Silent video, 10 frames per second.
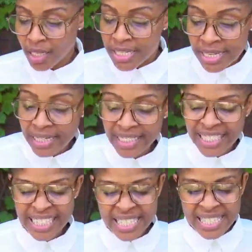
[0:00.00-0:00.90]

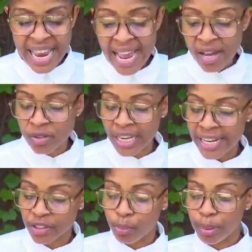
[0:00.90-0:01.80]
Suddenly a sound
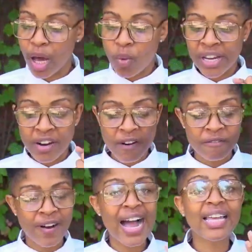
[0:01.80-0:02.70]
like the blowing of a
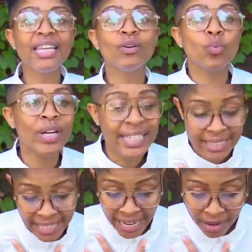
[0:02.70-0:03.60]
violent
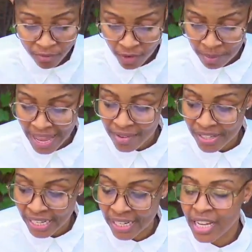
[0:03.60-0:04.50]
wind came from
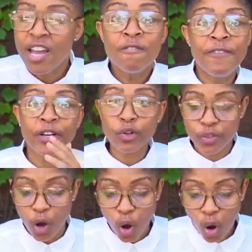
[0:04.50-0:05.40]
heaven and filled
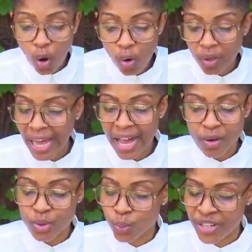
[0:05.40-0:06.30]
the whole
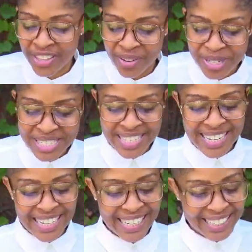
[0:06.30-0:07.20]
house where they were
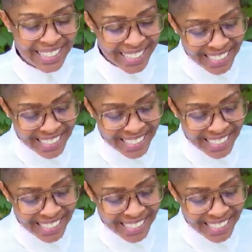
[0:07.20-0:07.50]
sitting.